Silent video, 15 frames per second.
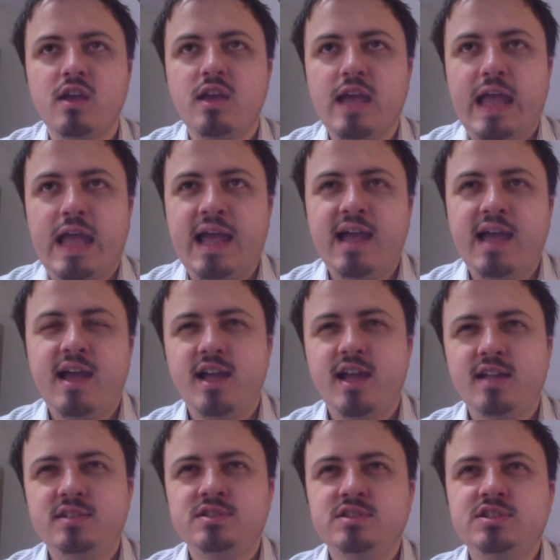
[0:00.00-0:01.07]

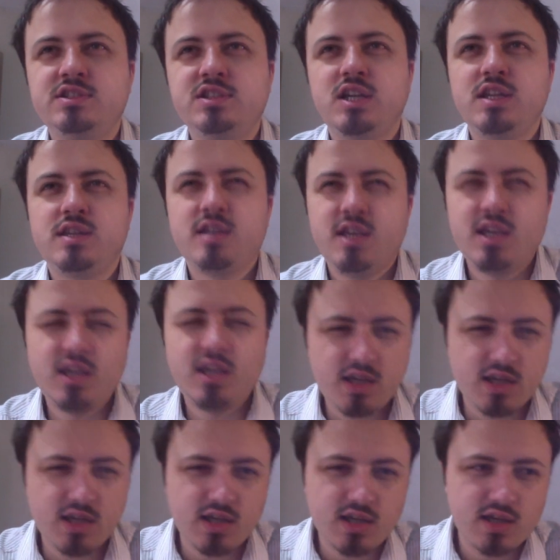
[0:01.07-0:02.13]
And
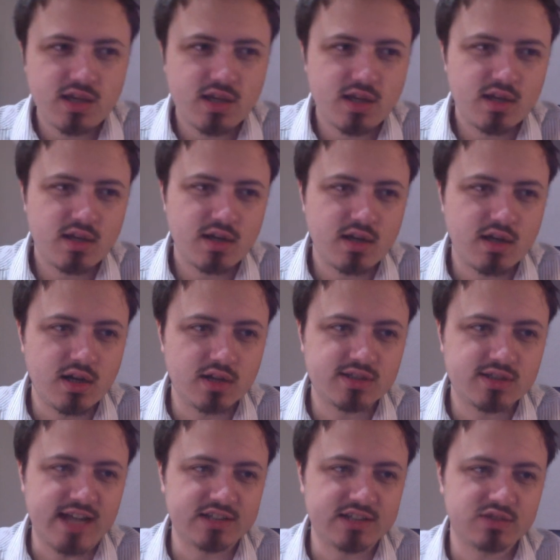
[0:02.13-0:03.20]
the
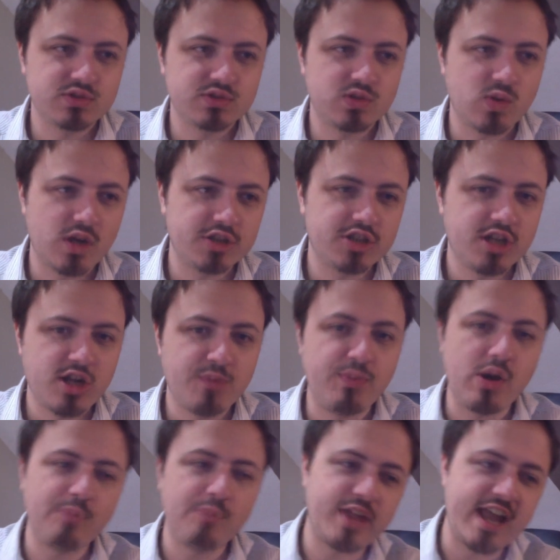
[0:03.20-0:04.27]
tactical squad, you know,
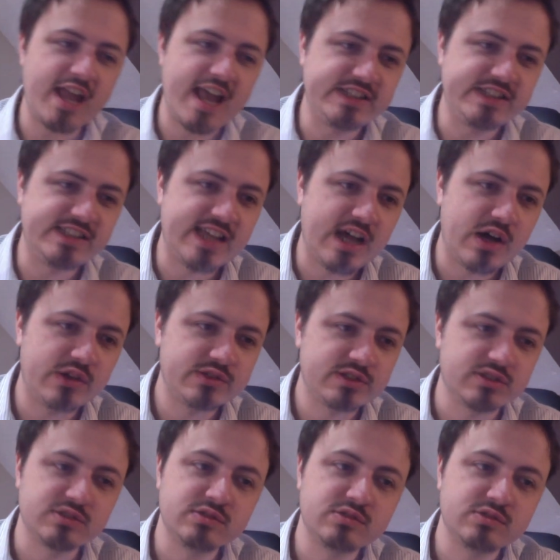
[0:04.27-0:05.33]
popped their heads out
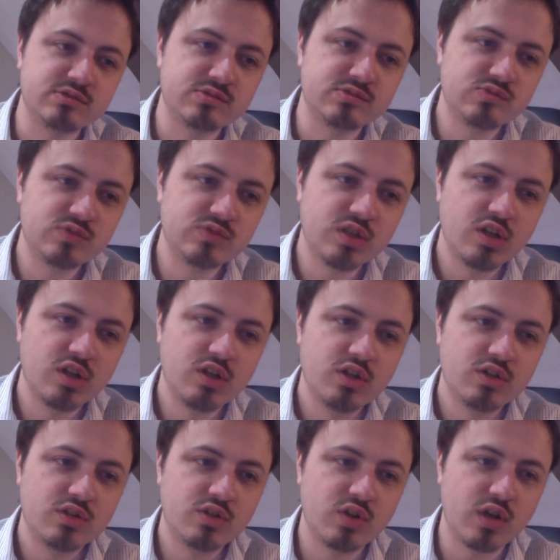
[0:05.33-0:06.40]
and
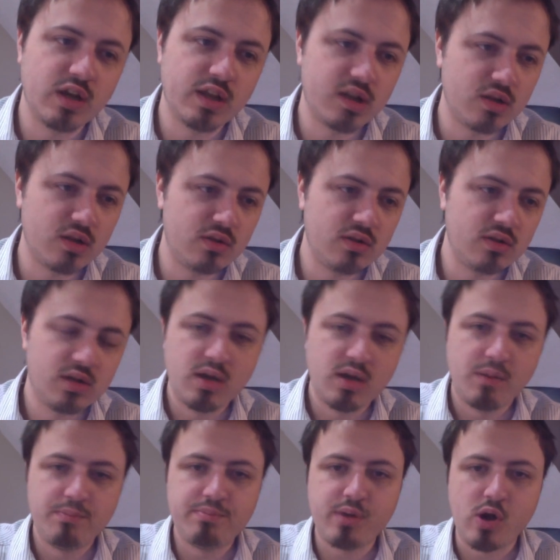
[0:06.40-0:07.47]
took a little
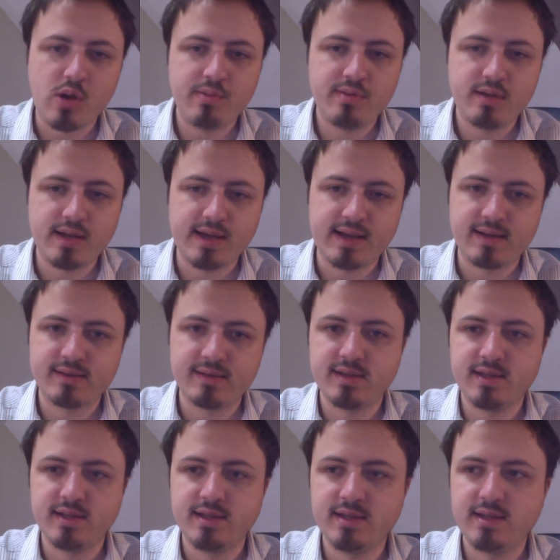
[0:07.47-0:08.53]
pop at
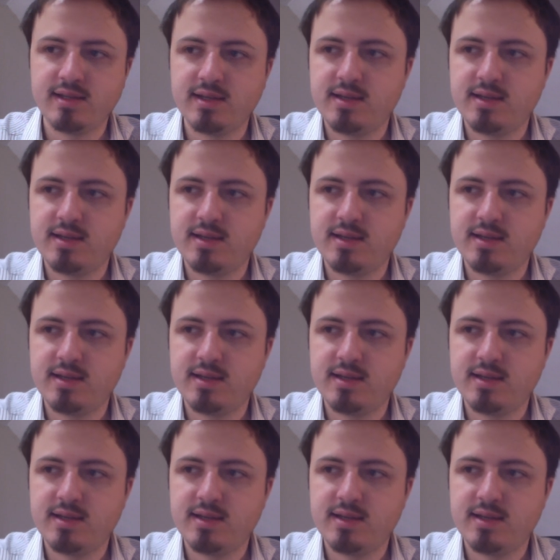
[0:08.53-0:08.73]
the